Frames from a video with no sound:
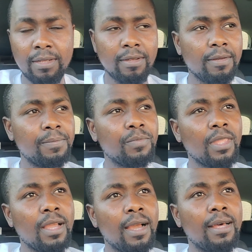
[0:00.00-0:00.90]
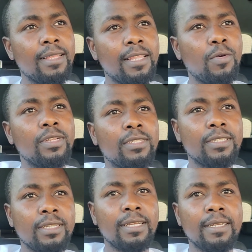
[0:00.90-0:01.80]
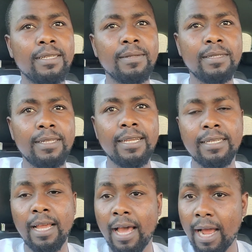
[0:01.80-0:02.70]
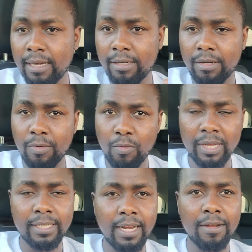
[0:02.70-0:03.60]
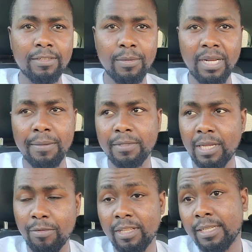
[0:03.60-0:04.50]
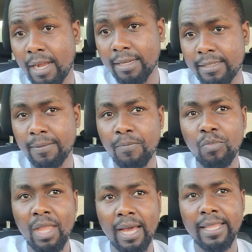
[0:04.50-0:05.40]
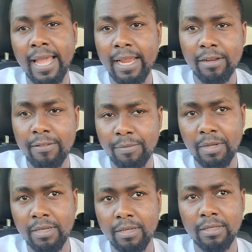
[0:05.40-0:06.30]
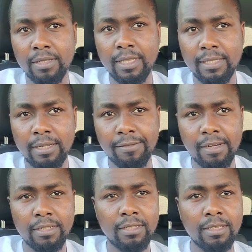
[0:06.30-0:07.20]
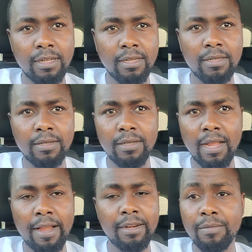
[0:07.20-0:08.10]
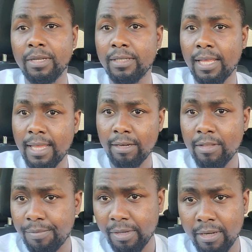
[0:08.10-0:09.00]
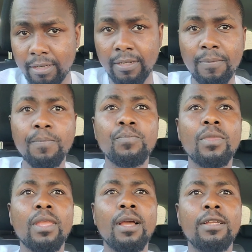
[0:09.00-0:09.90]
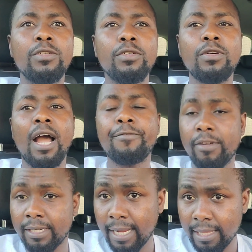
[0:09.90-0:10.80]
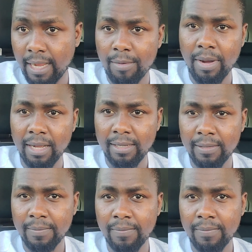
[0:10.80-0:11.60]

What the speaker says: You know, they're the ones get. And worse enough, sometimes some of these cars, at the end of the period, there's different agreements. At the end of the period, you have to return the car back